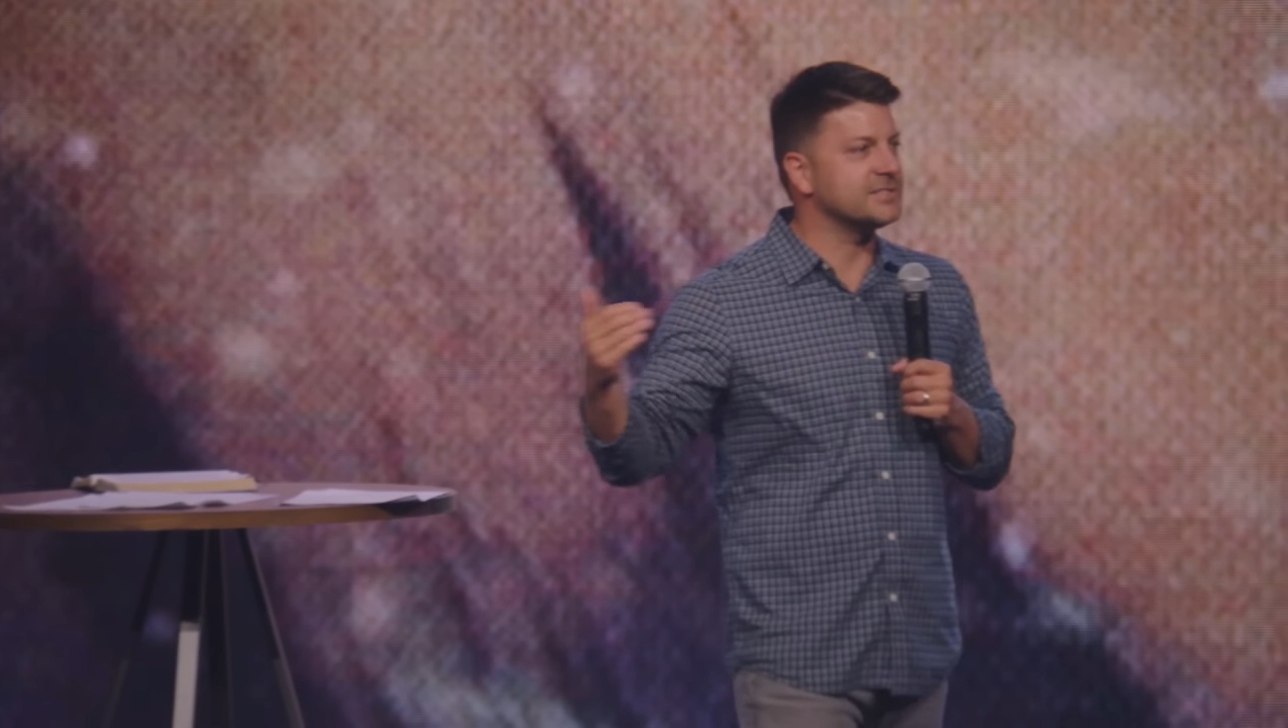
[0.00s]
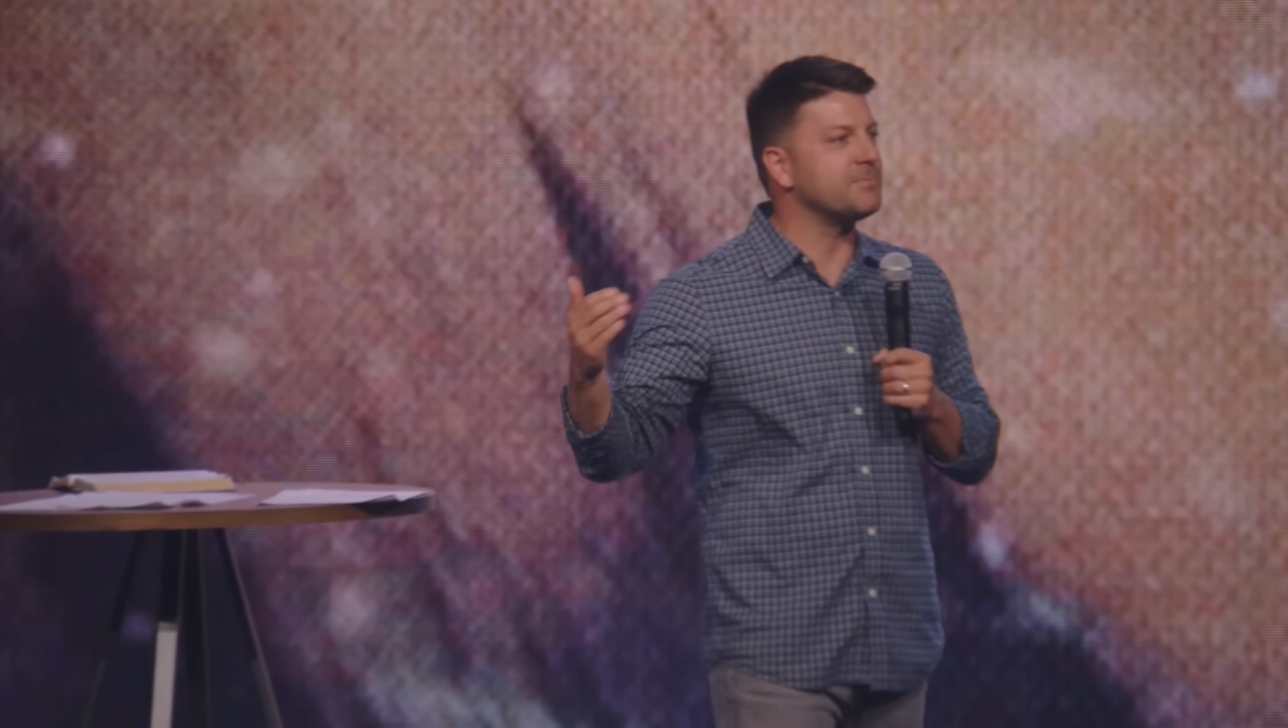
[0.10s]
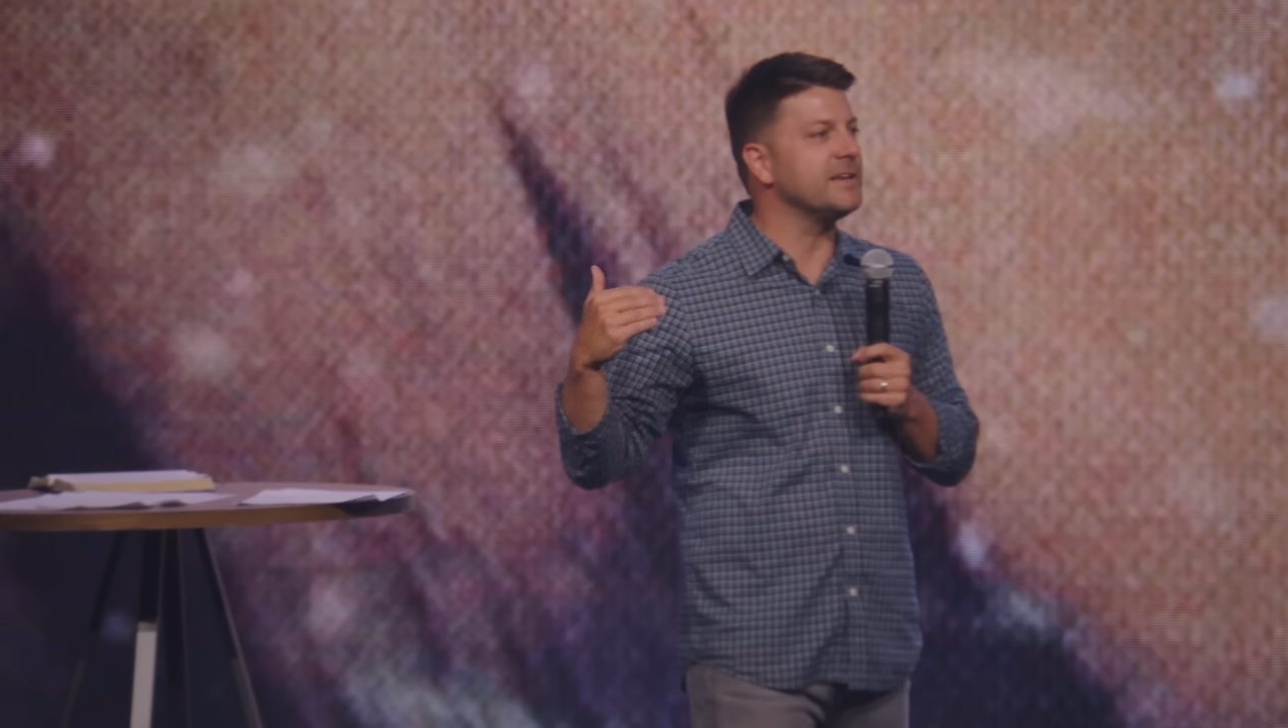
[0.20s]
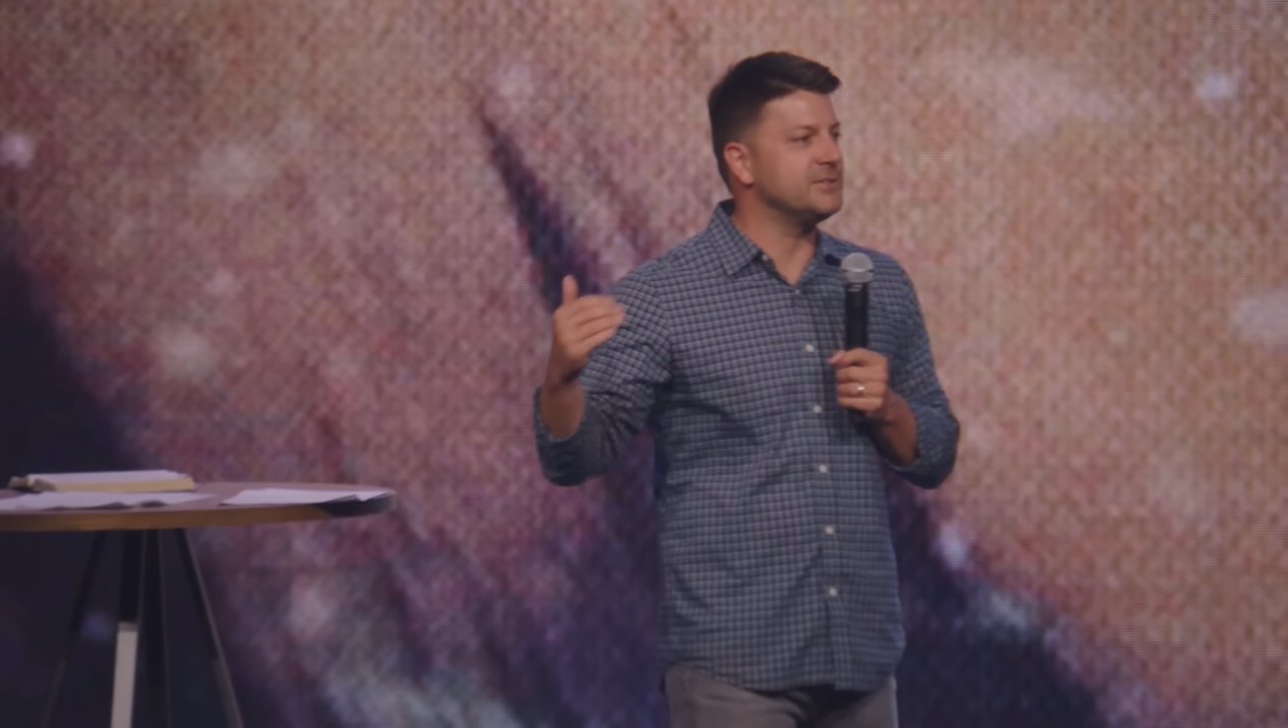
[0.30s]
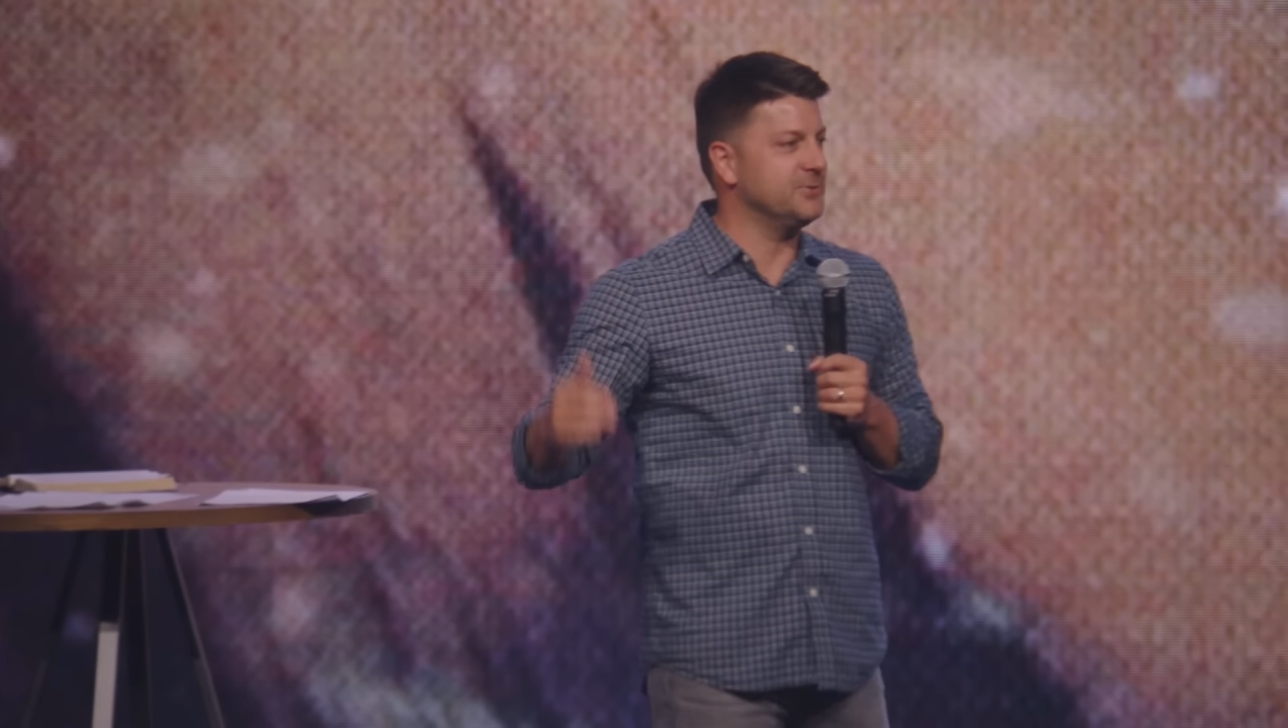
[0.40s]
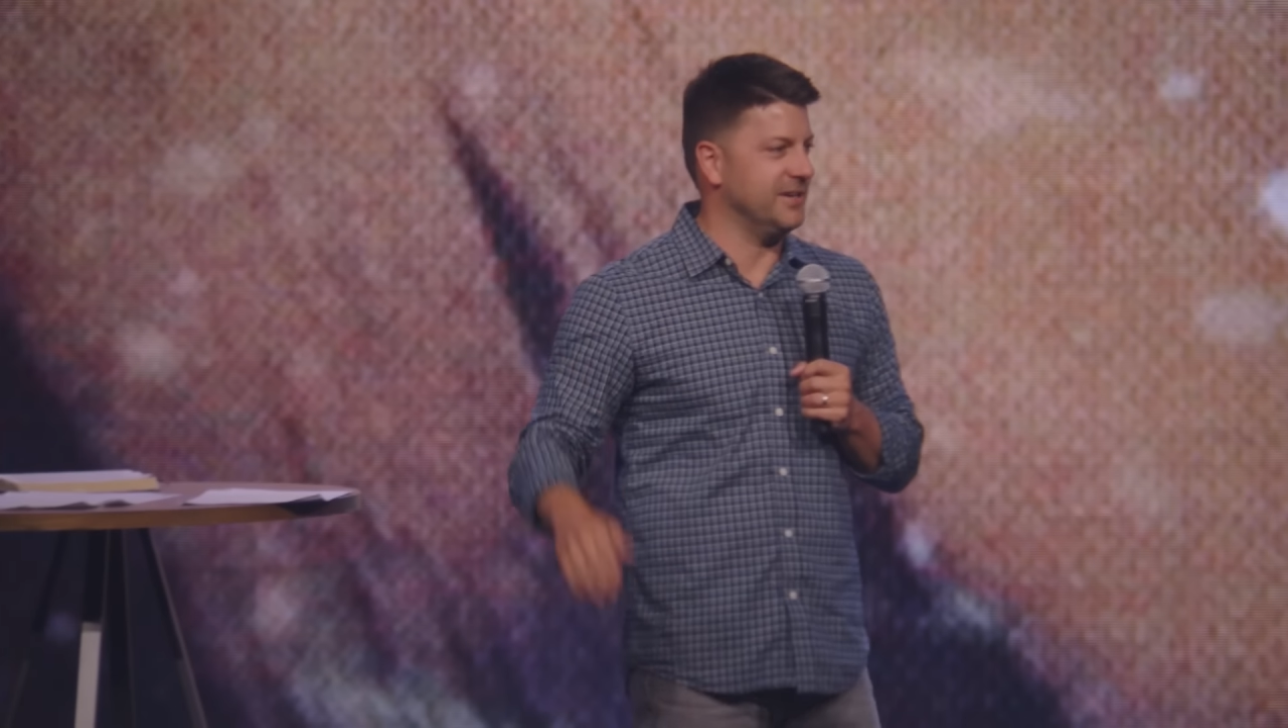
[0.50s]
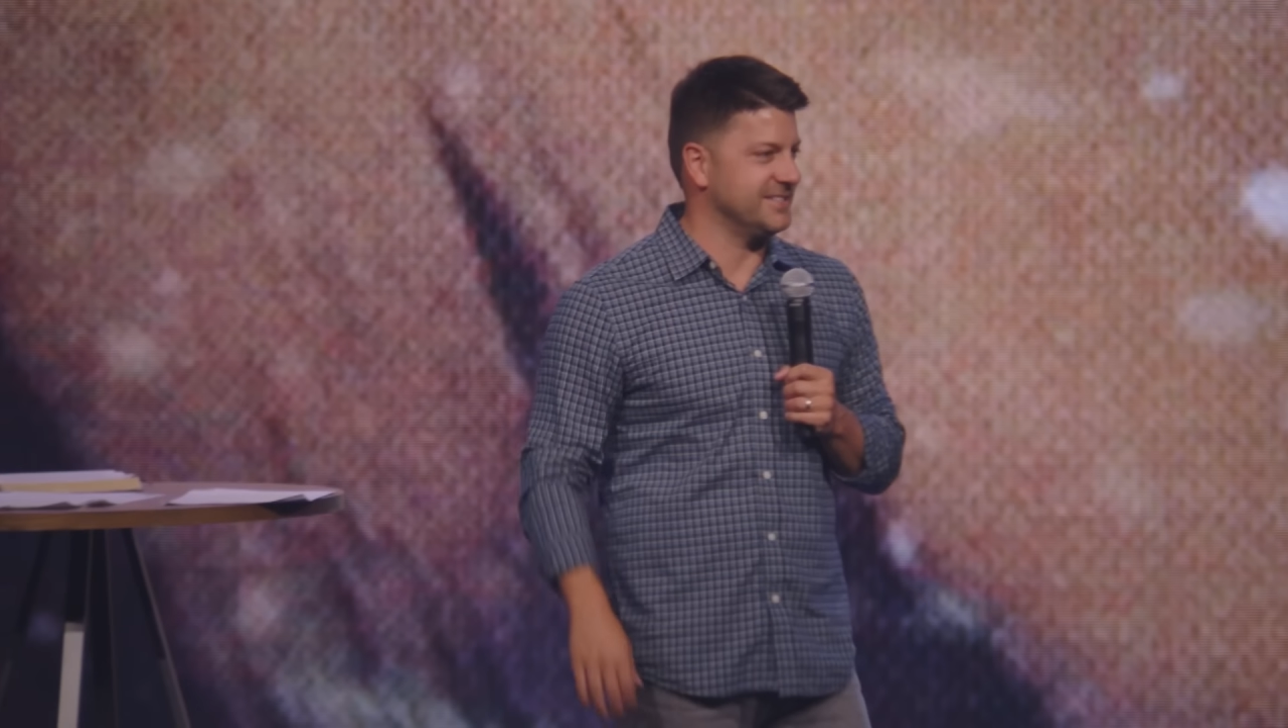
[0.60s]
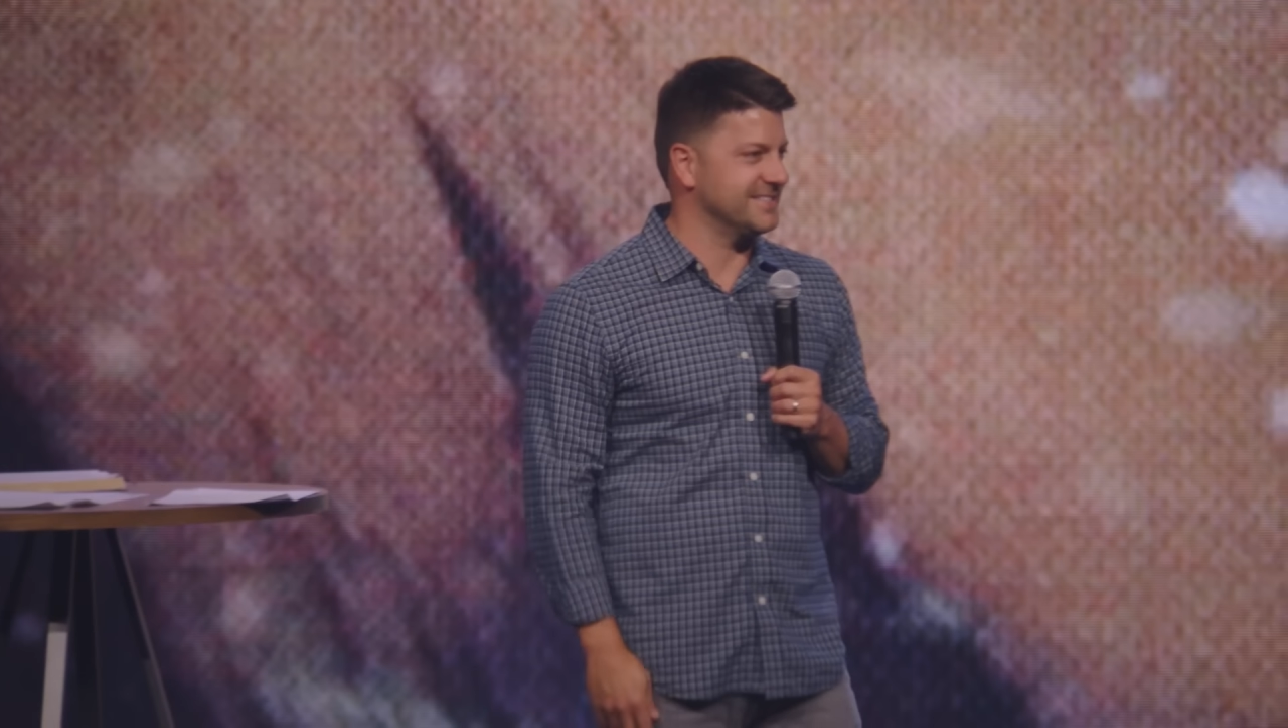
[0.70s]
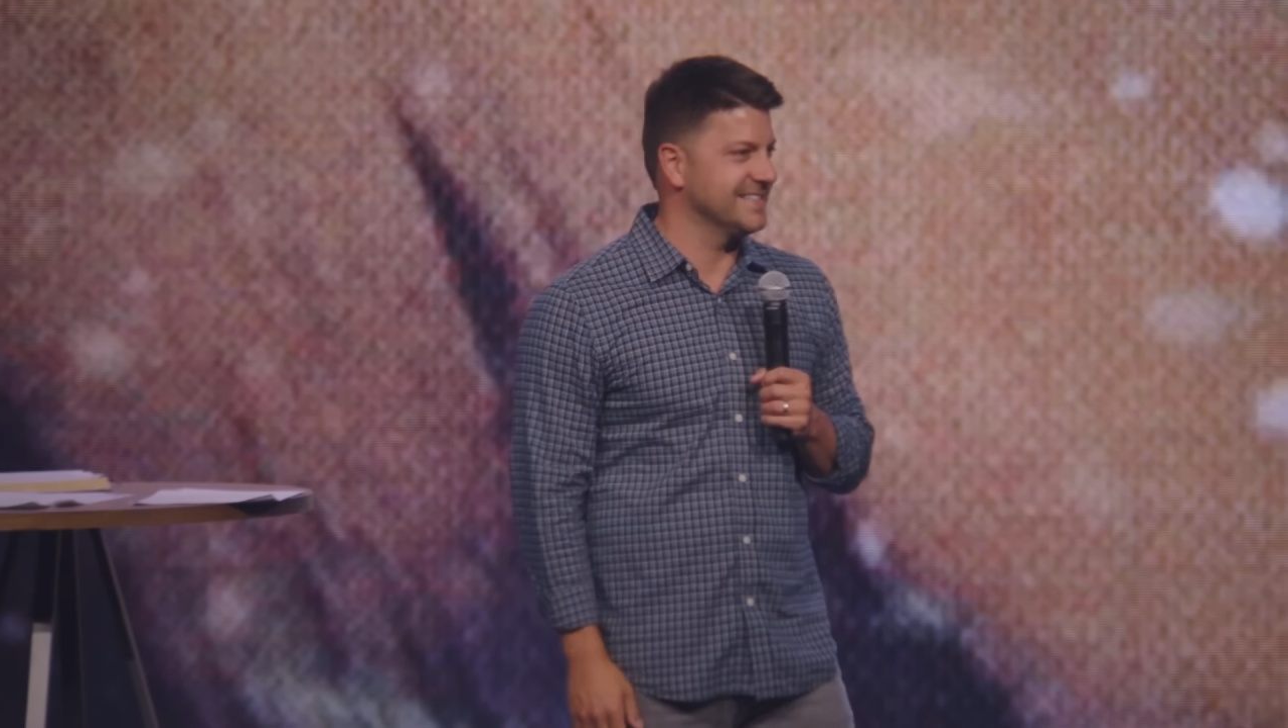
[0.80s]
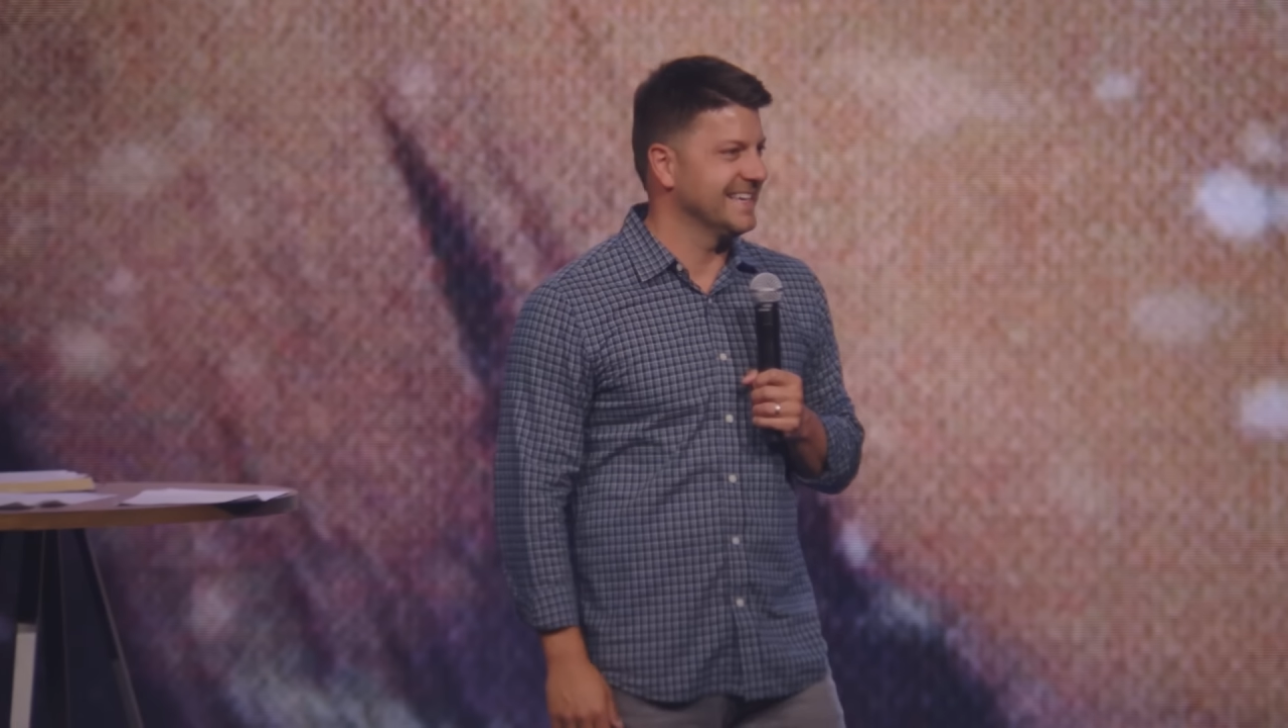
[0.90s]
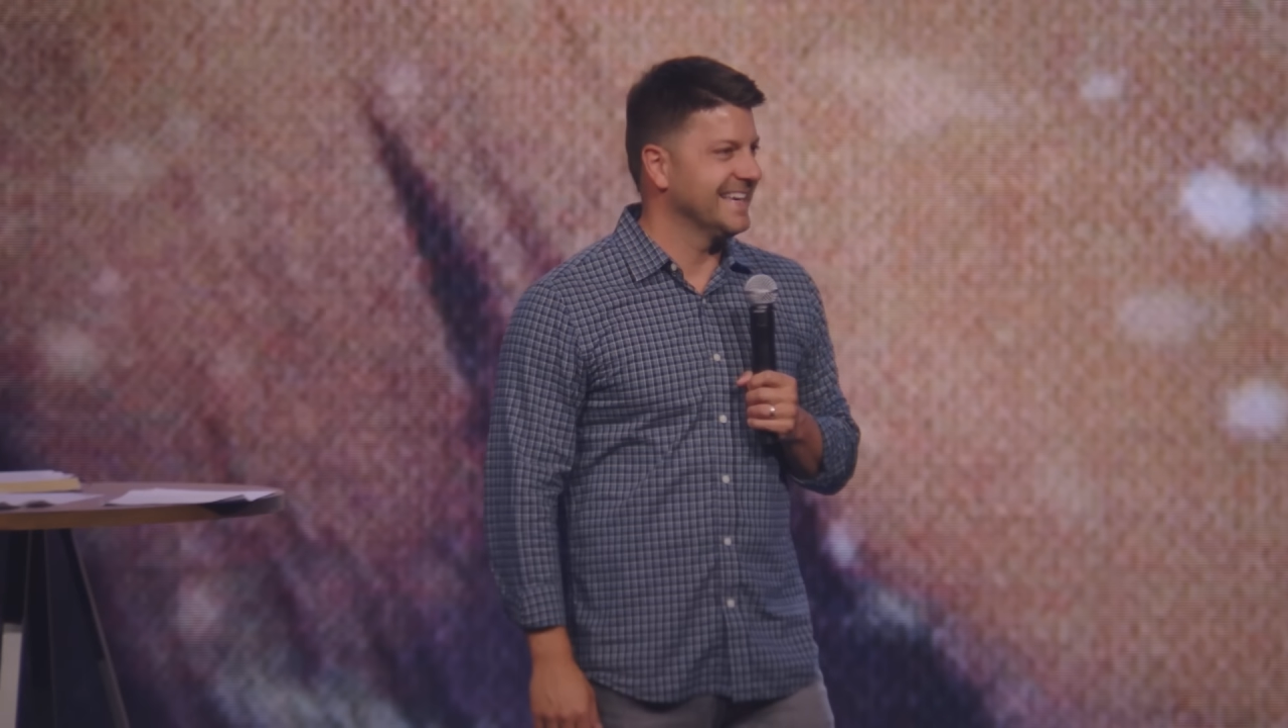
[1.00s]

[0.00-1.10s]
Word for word: speak to us.